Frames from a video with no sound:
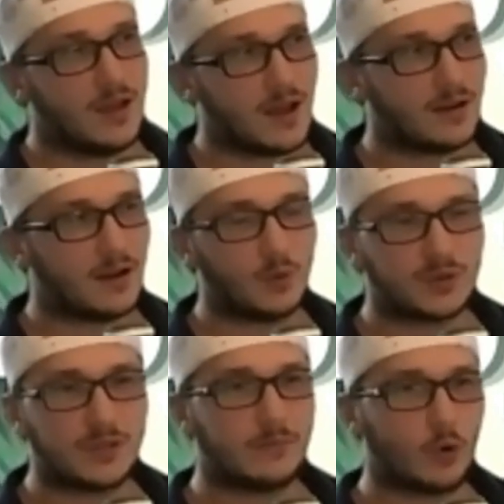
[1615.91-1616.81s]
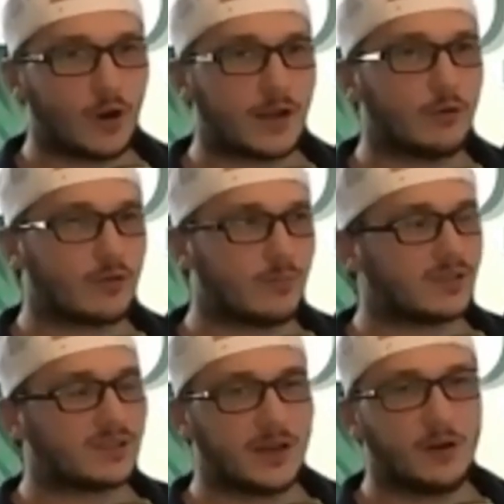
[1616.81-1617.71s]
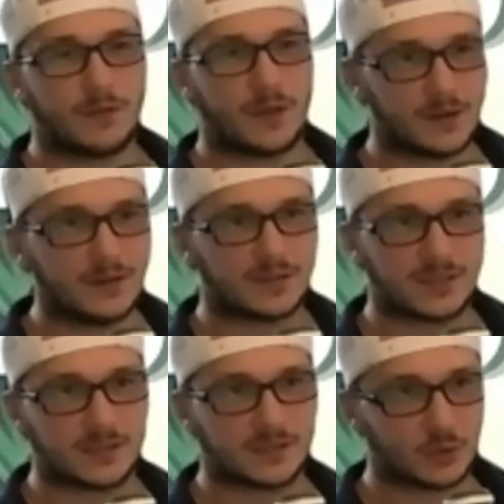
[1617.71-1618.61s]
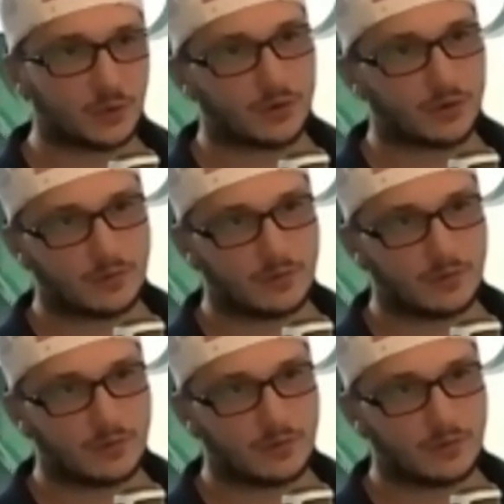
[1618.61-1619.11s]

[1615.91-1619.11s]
And I was even more angry with myself that I didn't see it sooner.